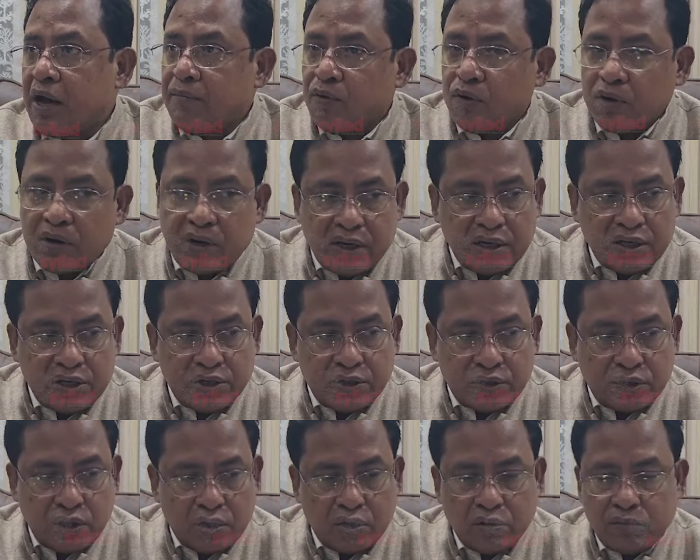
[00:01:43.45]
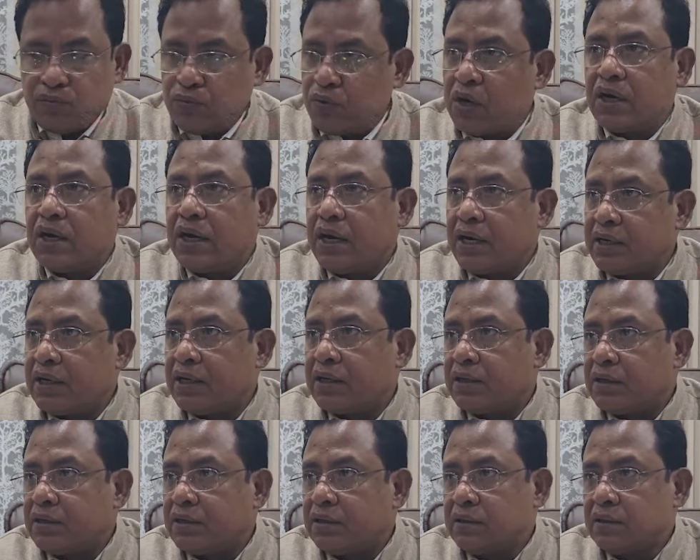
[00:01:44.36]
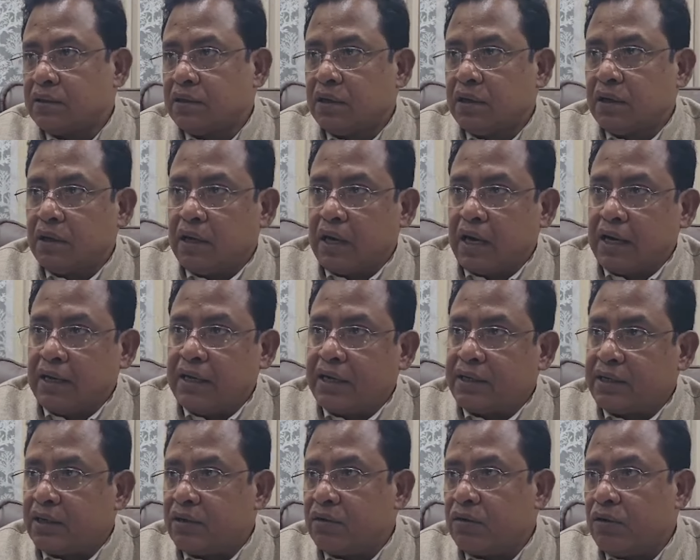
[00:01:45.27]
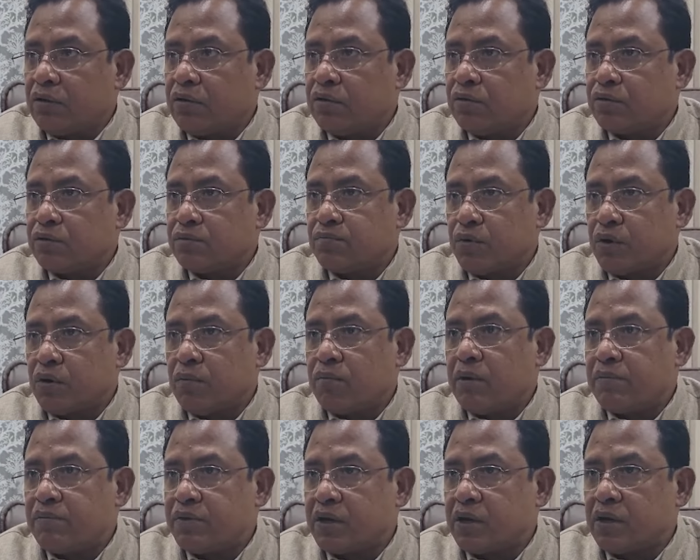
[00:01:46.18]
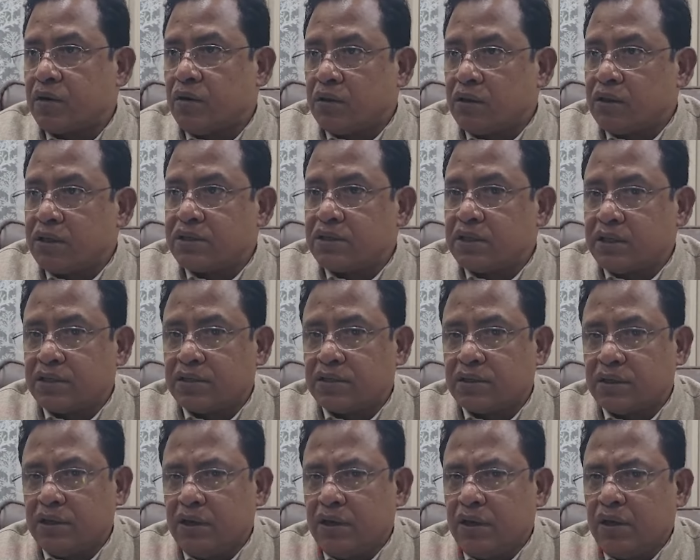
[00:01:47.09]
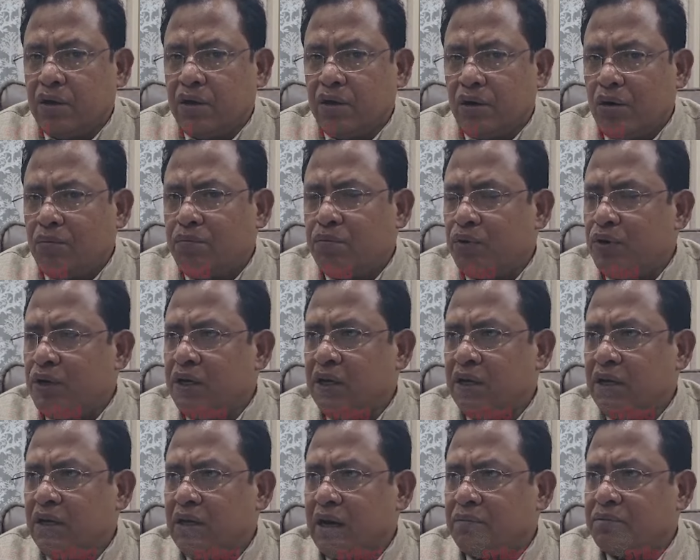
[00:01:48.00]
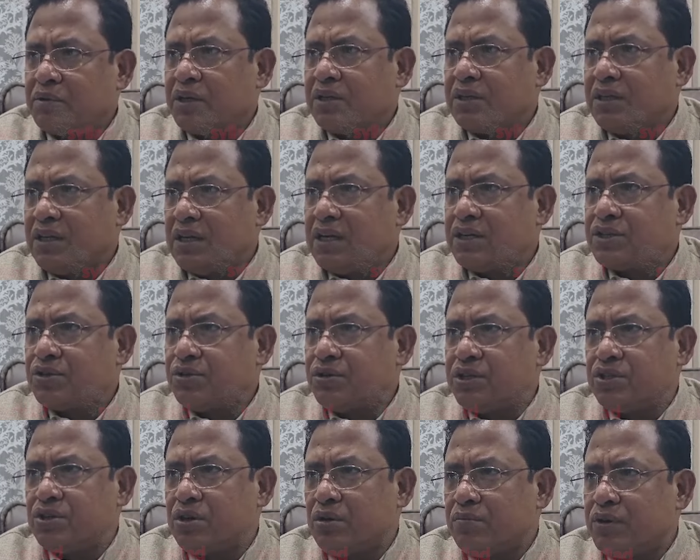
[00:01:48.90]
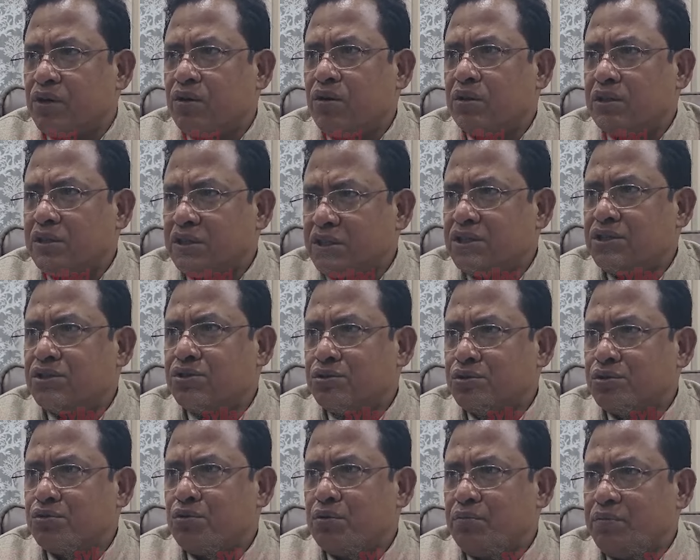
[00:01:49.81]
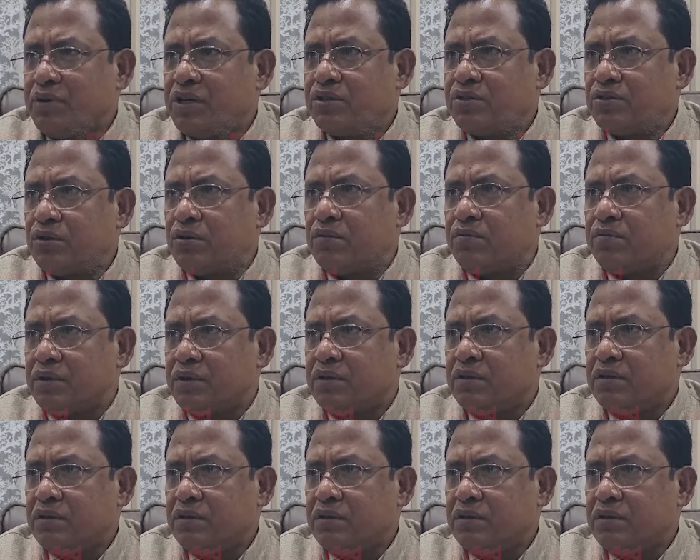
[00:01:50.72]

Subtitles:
I have already shot up one letter highlighting all those problems and all these things. Hopefully after the election is over all these issues will be resolved.